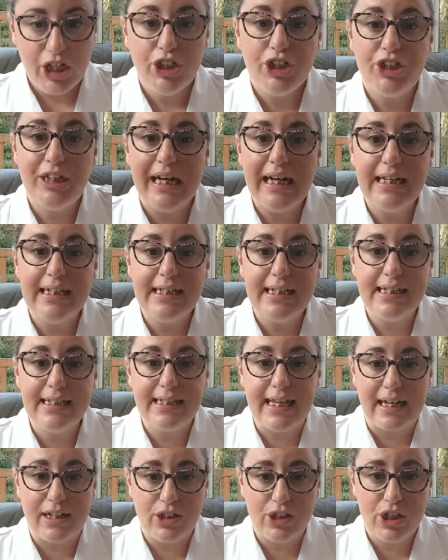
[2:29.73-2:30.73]
Jesus
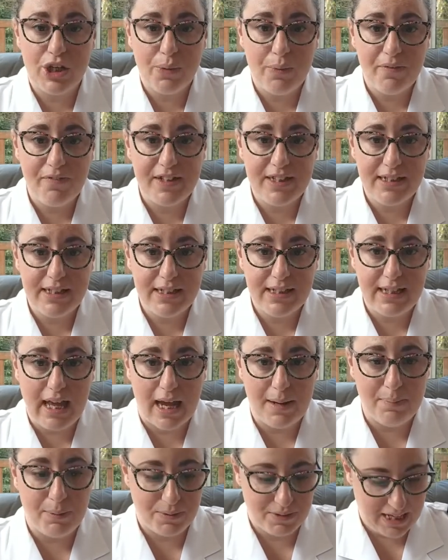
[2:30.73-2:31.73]
sent two of his
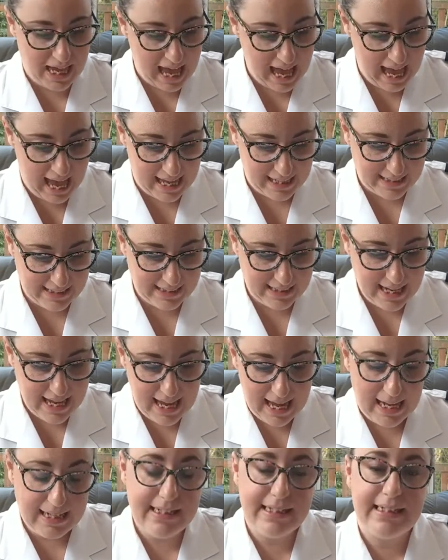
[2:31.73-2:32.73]
disciples ahead
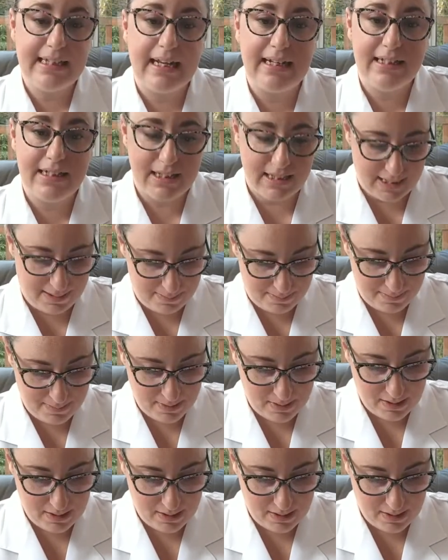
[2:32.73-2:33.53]
and said to them,